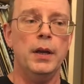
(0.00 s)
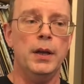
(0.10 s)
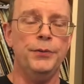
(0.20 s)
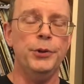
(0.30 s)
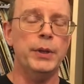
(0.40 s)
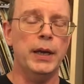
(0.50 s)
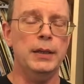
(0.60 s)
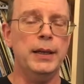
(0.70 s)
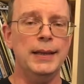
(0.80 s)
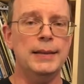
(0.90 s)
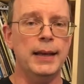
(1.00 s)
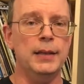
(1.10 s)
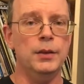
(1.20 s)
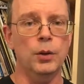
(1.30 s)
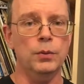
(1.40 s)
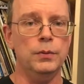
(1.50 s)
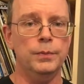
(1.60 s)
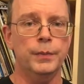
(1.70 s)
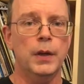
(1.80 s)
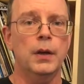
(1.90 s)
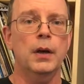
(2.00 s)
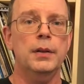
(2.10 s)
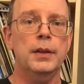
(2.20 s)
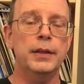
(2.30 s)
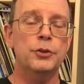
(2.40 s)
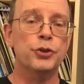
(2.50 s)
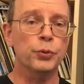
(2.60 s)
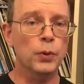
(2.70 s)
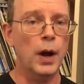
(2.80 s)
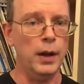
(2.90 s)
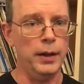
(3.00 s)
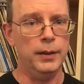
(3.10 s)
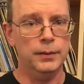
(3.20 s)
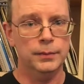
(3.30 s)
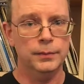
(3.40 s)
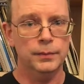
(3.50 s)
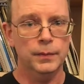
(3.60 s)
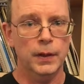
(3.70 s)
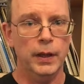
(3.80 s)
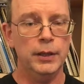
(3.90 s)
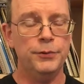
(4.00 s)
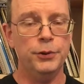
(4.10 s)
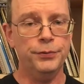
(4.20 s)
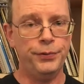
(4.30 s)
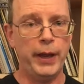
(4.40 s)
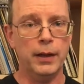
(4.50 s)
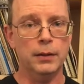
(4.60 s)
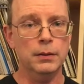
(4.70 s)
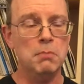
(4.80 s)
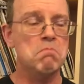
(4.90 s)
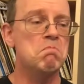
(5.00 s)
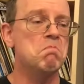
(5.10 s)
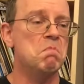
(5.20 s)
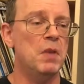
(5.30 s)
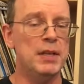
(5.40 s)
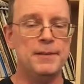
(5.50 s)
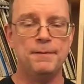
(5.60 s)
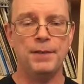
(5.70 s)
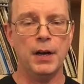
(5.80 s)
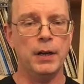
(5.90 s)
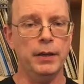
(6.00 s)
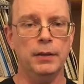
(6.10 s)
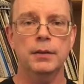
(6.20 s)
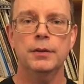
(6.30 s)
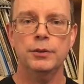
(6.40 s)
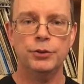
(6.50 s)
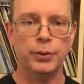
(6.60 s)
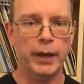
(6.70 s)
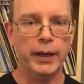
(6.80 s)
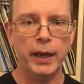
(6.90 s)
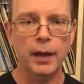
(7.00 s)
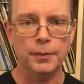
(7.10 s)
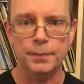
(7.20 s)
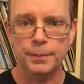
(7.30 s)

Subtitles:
If you can't hit that note, then try. And if you fail, it's fine. Try again.